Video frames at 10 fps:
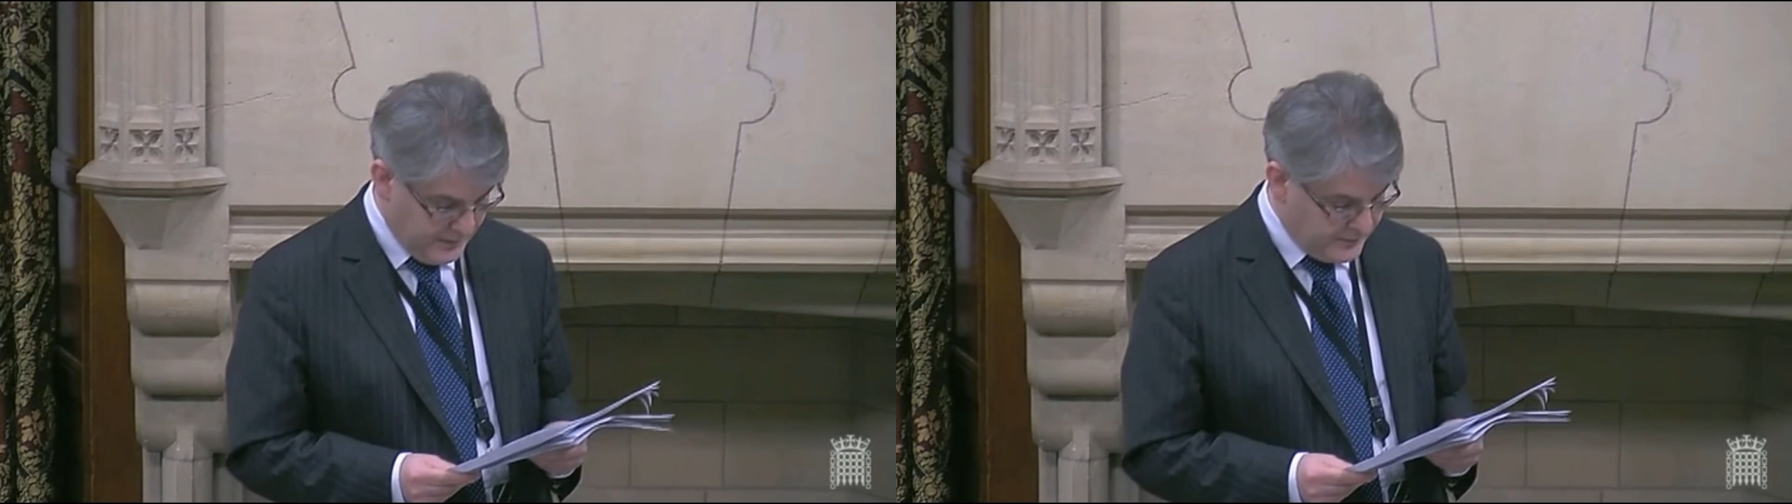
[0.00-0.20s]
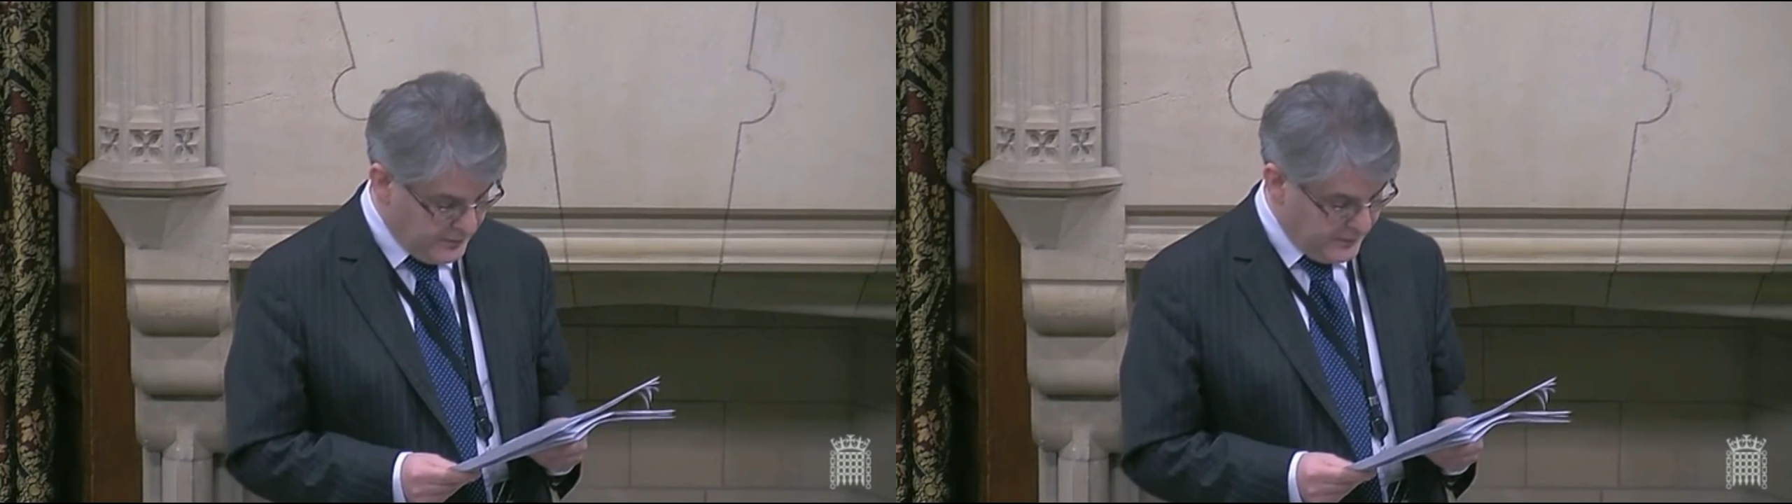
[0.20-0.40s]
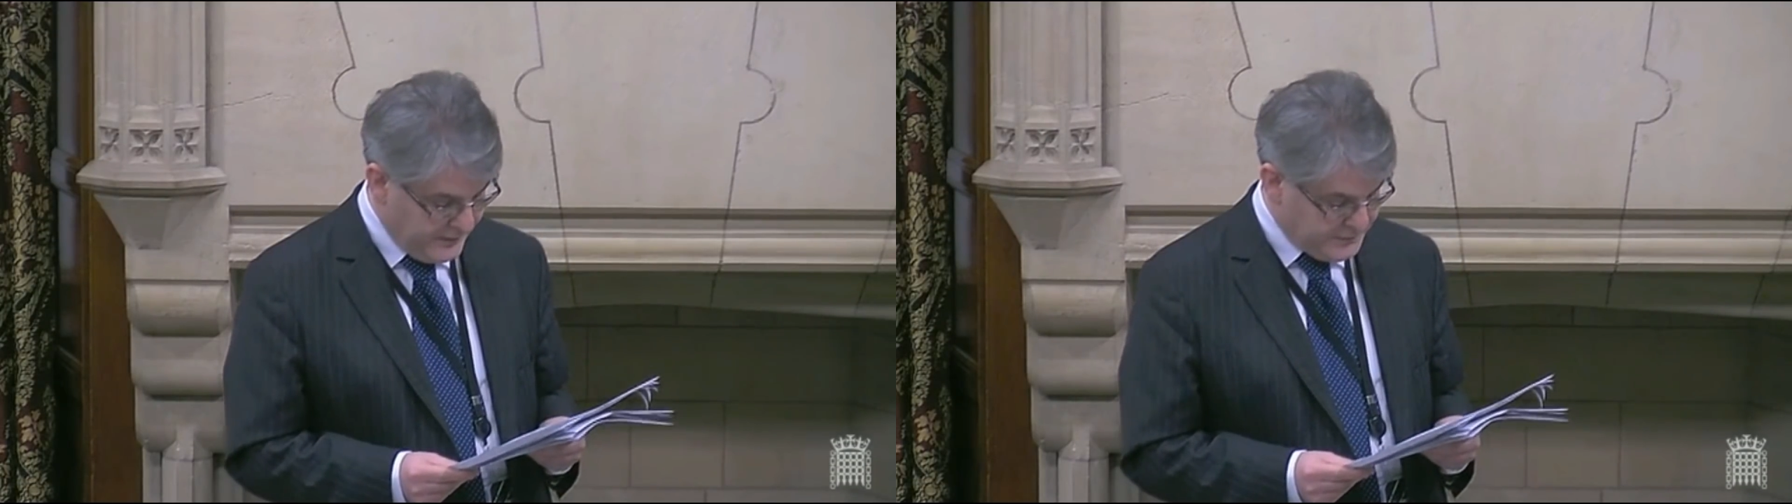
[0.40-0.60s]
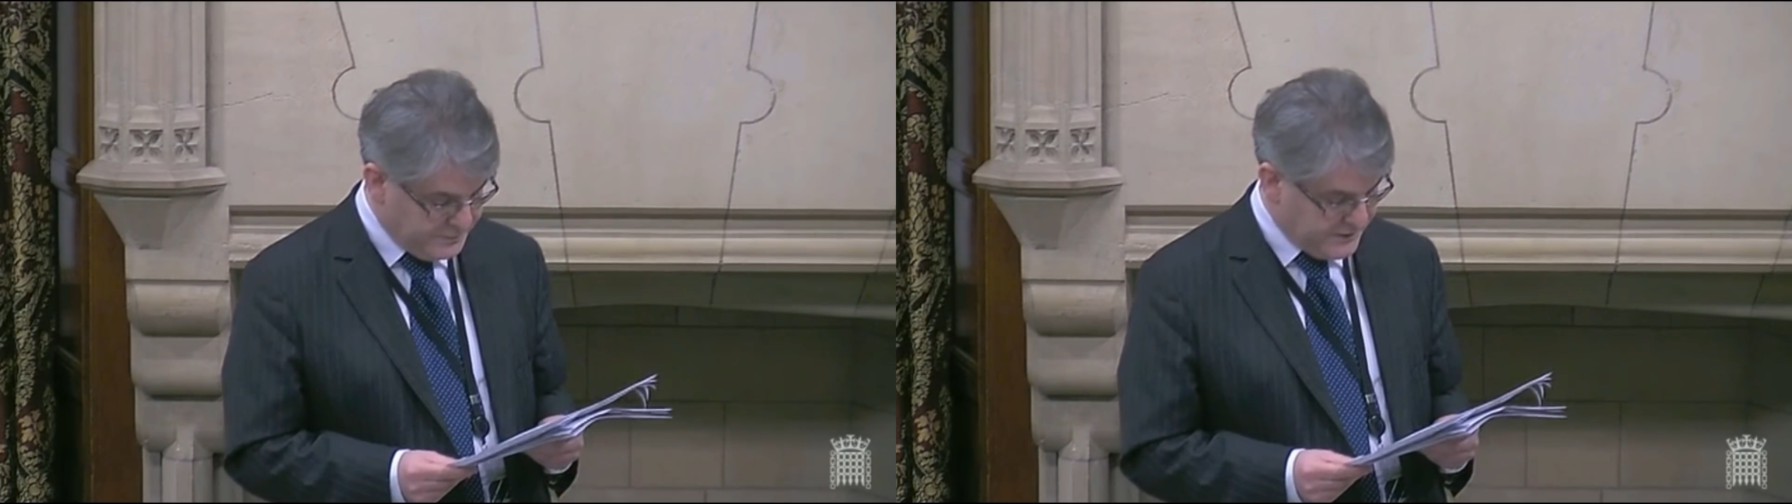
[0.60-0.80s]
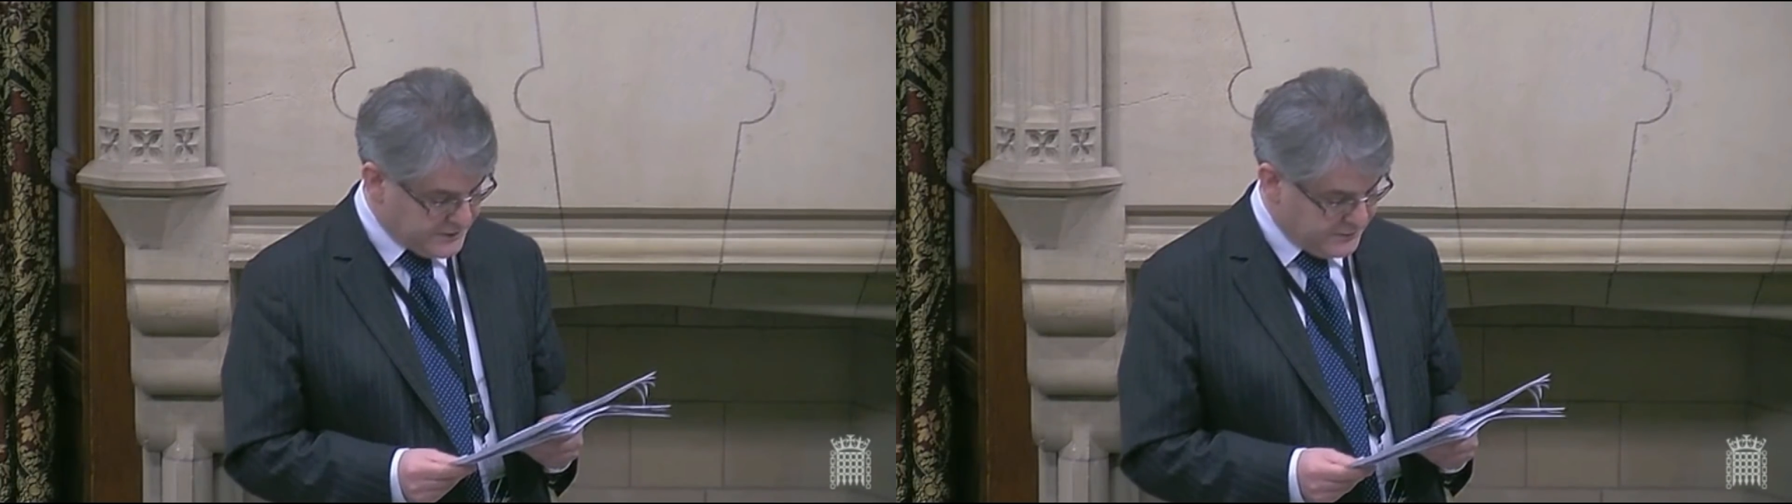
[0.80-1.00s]
not least
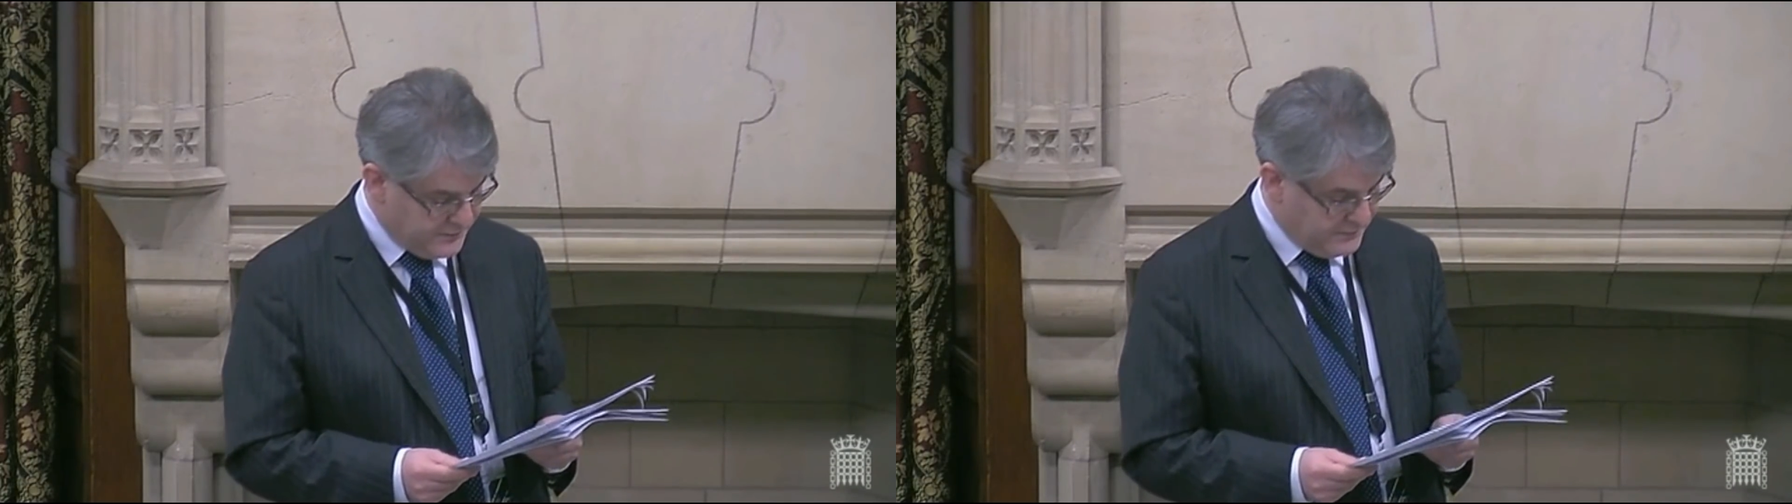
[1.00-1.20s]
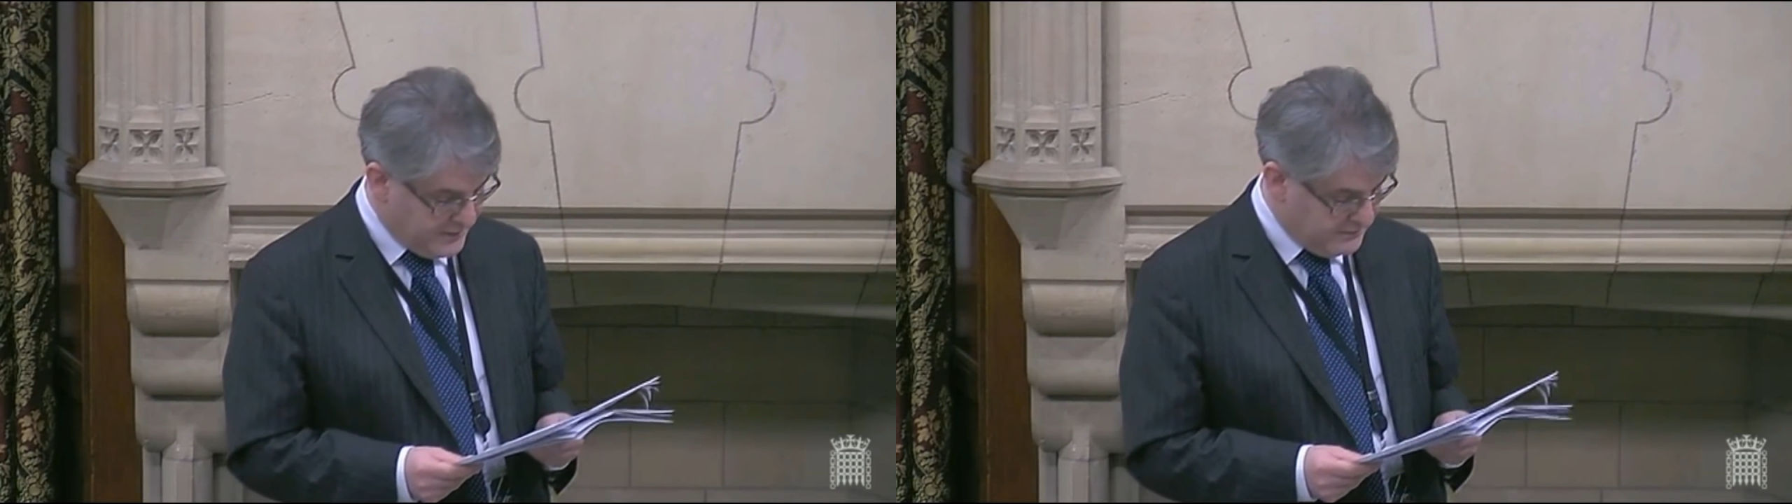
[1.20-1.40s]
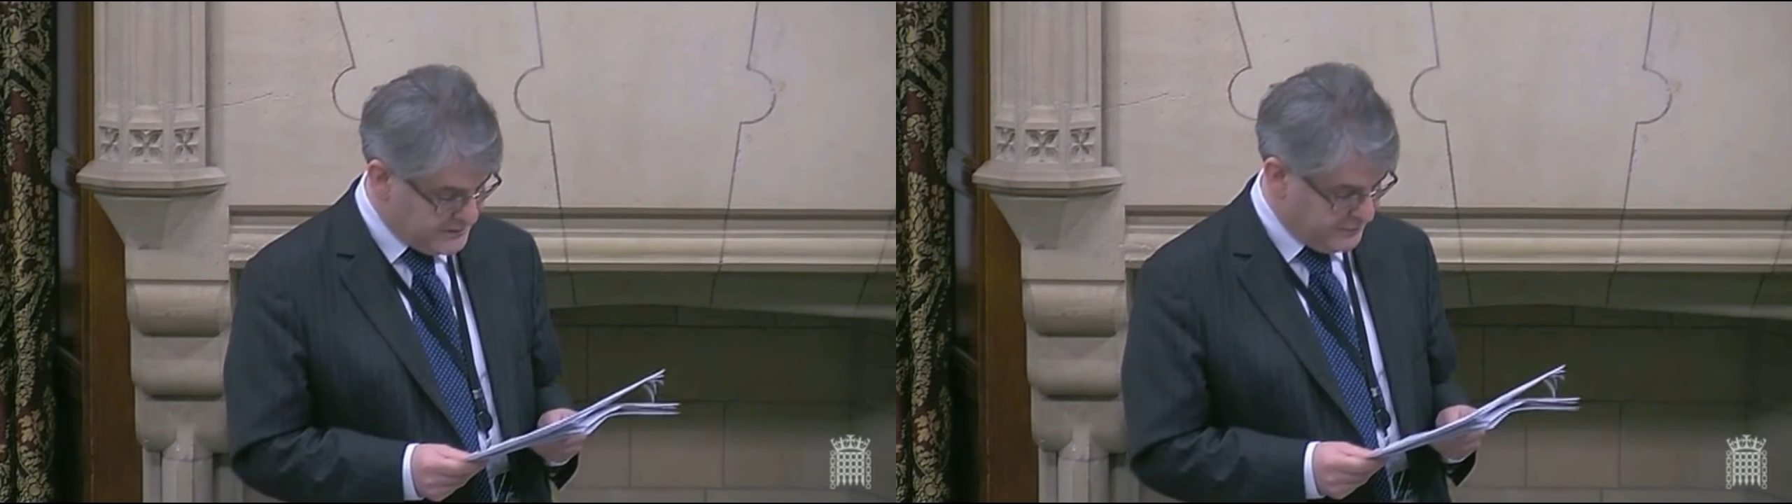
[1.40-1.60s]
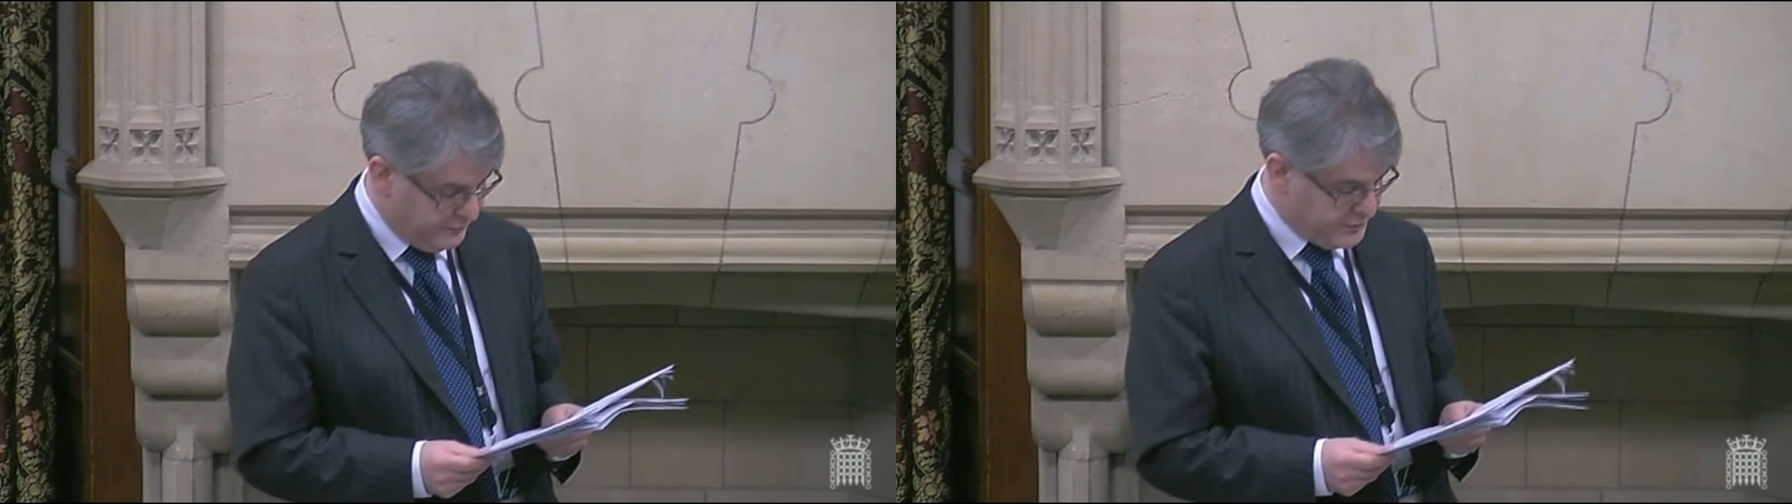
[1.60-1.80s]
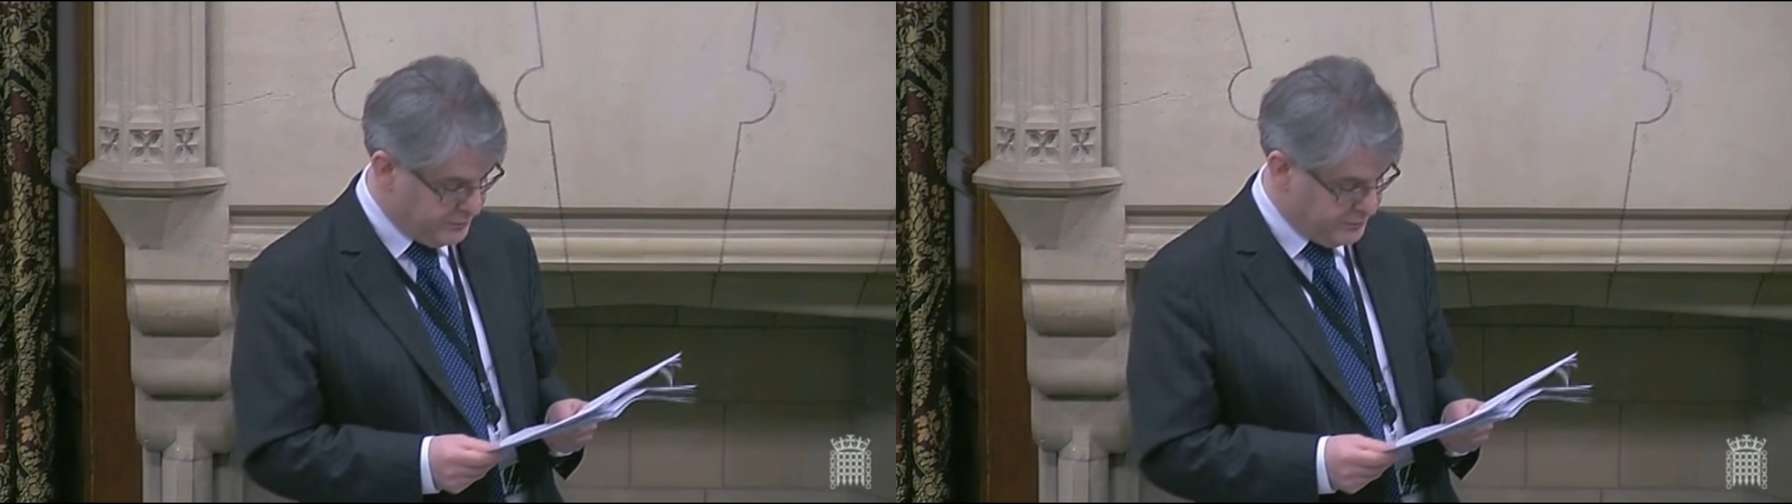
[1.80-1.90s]
because of the very different